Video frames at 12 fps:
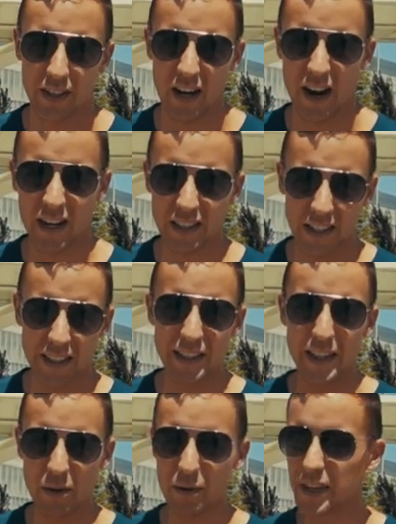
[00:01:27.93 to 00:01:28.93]
All right, so let's
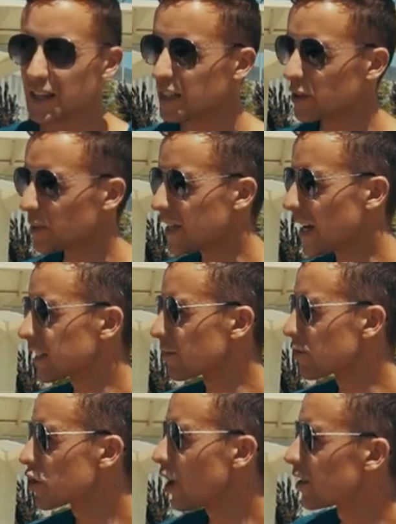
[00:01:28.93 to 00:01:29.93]
think with this as we take
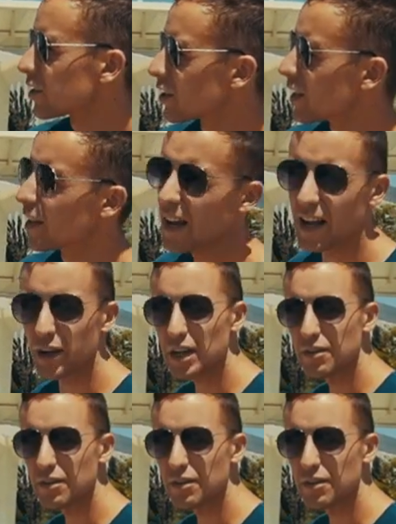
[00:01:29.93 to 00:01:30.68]
some shots, and I'll